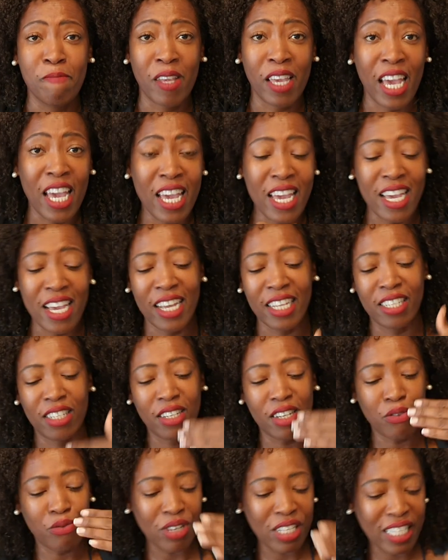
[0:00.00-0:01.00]
Okay?
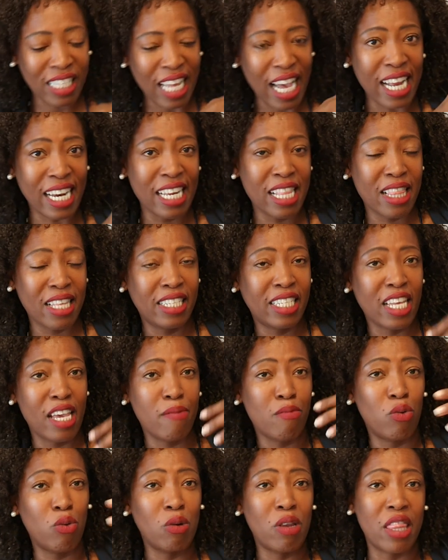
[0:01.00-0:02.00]
It's recycling the
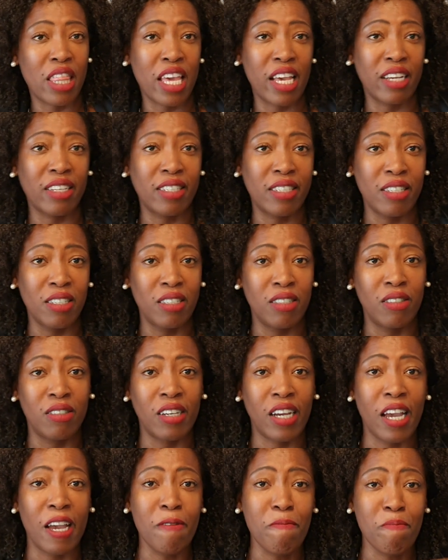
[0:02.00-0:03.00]
same old things.
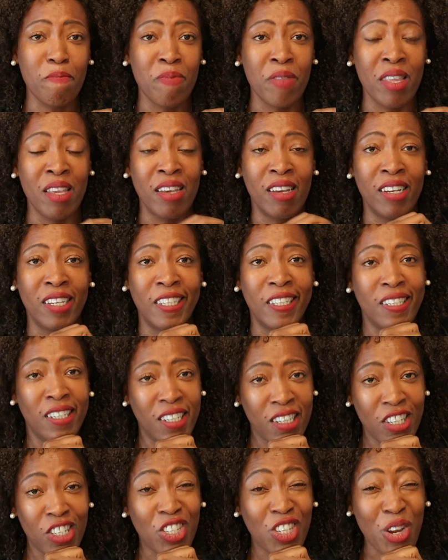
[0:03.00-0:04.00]
Okay?
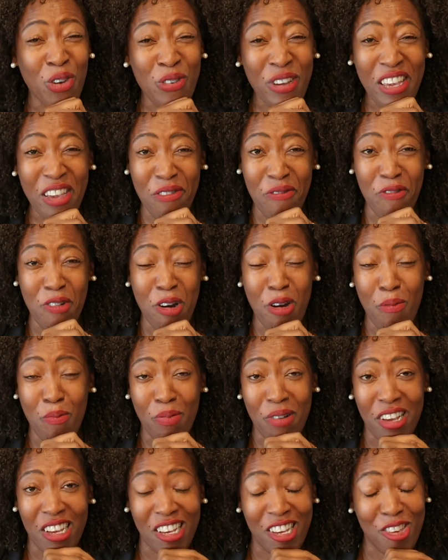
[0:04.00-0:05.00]
Don't give
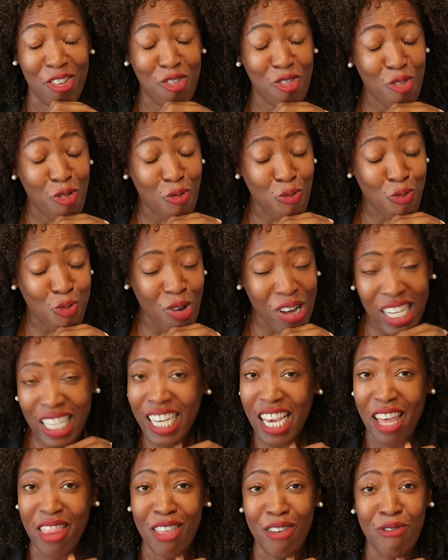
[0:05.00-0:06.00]
up. You will
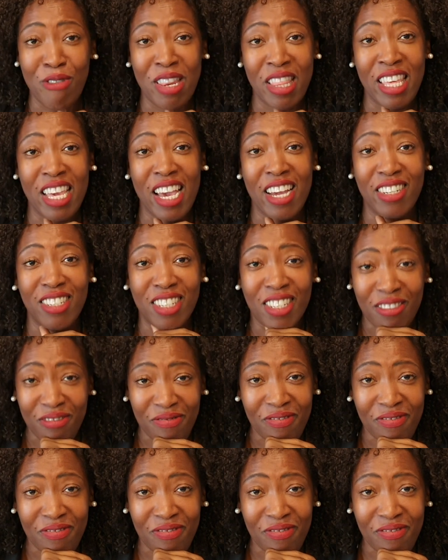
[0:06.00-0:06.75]
get there in the end.